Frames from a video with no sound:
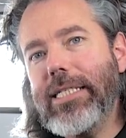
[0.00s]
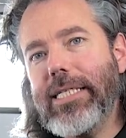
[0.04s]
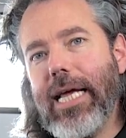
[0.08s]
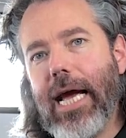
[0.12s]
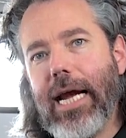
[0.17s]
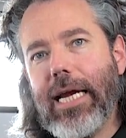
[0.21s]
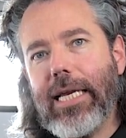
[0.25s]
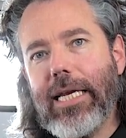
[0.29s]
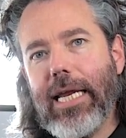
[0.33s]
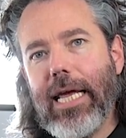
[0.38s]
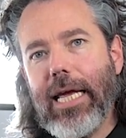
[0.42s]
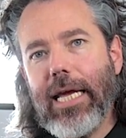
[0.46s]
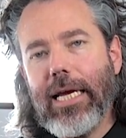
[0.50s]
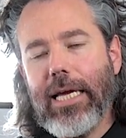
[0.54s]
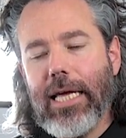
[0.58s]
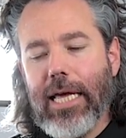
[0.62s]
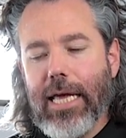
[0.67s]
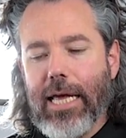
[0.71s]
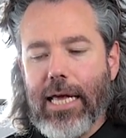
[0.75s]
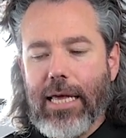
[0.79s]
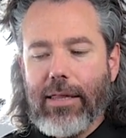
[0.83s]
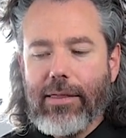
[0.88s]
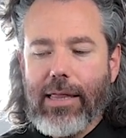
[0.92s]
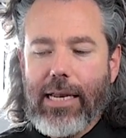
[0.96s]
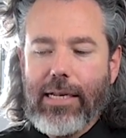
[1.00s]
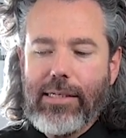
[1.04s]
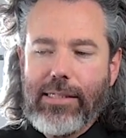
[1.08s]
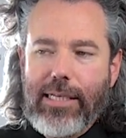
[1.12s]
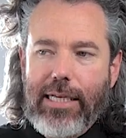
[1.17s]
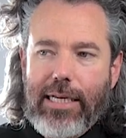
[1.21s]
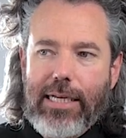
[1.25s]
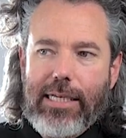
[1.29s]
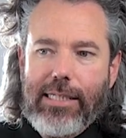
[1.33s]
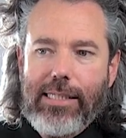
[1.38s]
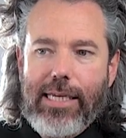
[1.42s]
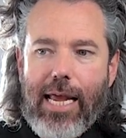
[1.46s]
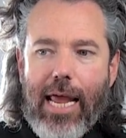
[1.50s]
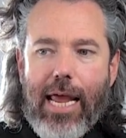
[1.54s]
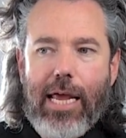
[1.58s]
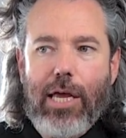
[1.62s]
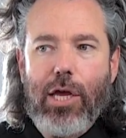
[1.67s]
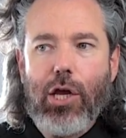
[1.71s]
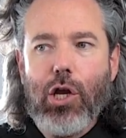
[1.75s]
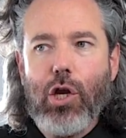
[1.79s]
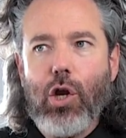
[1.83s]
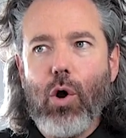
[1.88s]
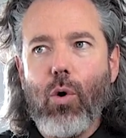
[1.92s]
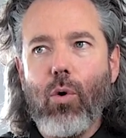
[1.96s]
technique that is gonna take
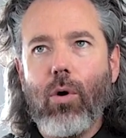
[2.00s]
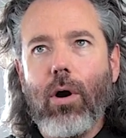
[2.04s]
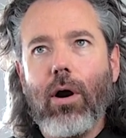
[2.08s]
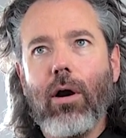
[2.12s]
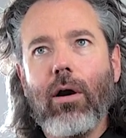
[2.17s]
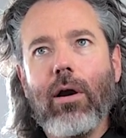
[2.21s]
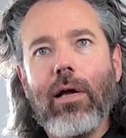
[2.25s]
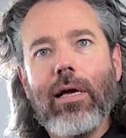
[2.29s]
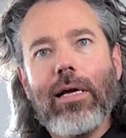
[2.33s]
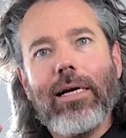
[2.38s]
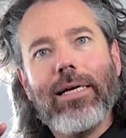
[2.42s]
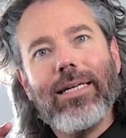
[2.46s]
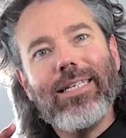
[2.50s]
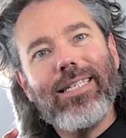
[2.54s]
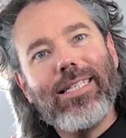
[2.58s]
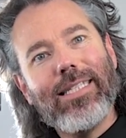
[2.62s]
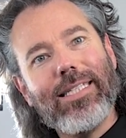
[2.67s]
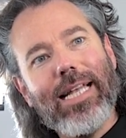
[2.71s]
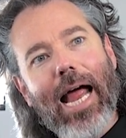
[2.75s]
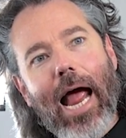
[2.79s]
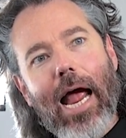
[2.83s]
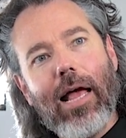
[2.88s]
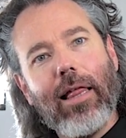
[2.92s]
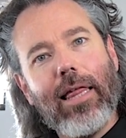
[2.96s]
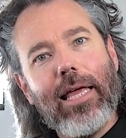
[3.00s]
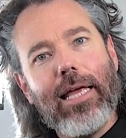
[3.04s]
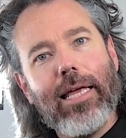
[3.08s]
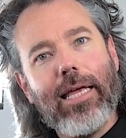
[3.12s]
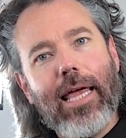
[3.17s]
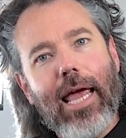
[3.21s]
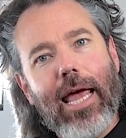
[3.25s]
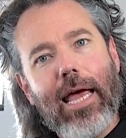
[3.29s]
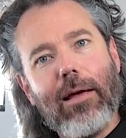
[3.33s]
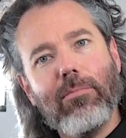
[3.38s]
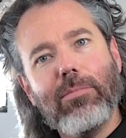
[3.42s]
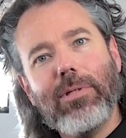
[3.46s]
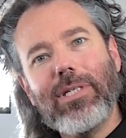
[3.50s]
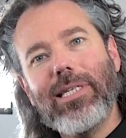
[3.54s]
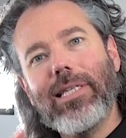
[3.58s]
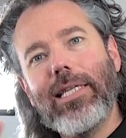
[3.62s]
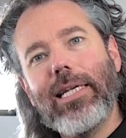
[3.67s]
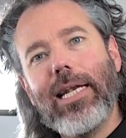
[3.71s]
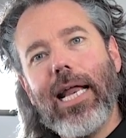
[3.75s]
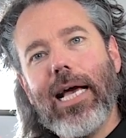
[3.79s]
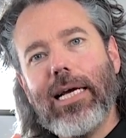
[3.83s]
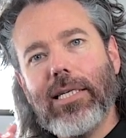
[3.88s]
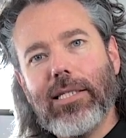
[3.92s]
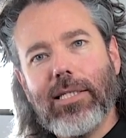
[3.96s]
your styling game to the
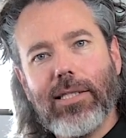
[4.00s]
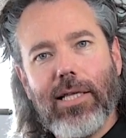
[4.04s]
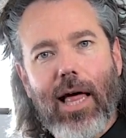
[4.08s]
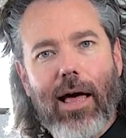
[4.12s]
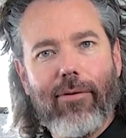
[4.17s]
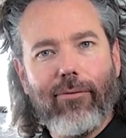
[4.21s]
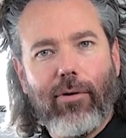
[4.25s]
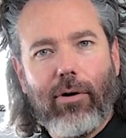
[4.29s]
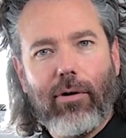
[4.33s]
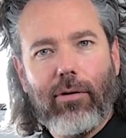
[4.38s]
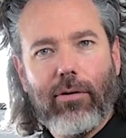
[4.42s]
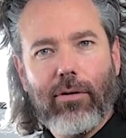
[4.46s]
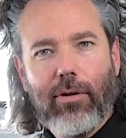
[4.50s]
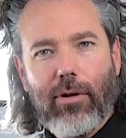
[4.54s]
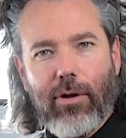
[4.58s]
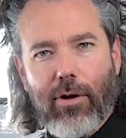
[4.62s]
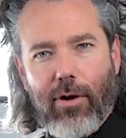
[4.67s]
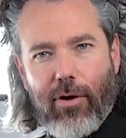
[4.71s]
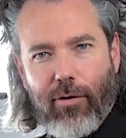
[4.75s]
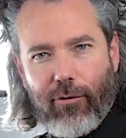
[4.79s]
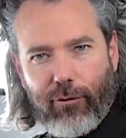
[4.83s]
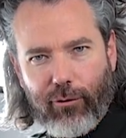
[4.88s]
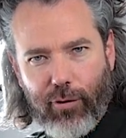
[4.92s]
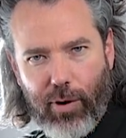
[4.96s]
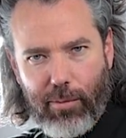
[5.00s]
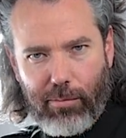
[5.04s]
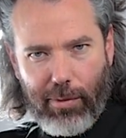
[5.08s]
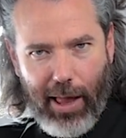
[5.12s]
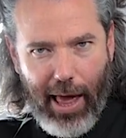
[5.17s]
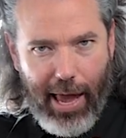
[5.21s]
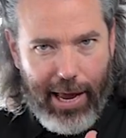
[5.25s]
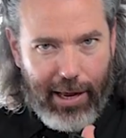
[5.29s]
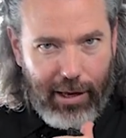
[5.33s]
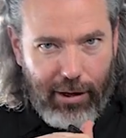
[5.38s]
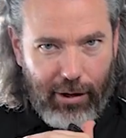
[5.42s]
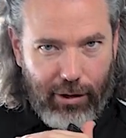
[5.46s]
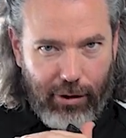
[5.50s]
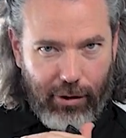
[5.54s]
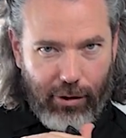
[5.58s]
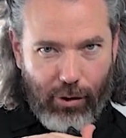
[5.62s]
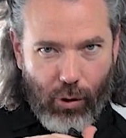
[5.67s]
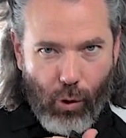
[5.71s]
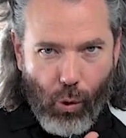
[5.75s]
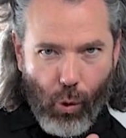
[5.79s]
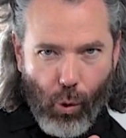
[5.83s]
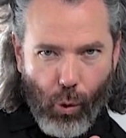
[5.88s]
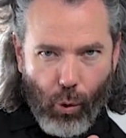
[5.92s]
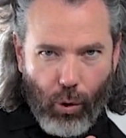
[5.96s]
next level. From like
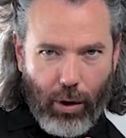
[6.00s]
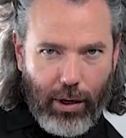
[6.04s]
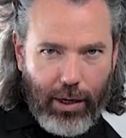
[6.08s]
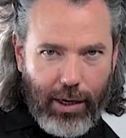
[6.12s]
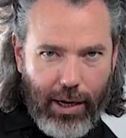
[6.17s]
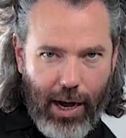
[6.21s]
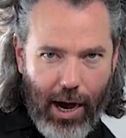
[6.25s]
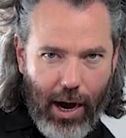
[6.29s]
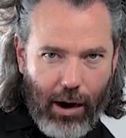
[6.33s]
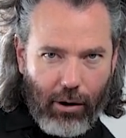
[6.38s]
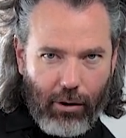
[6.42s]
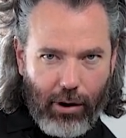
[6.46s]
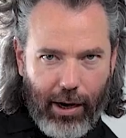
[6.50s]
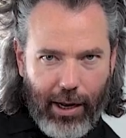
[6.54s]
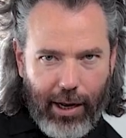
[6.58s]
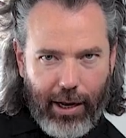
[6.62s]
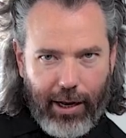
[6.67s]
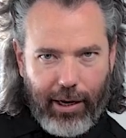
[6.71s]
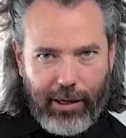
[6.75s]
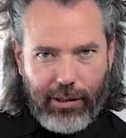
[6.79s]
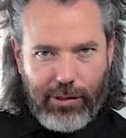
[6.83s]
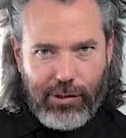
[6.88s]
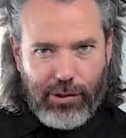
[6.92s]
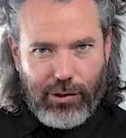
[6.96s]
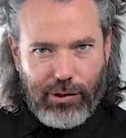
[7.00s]
ordinary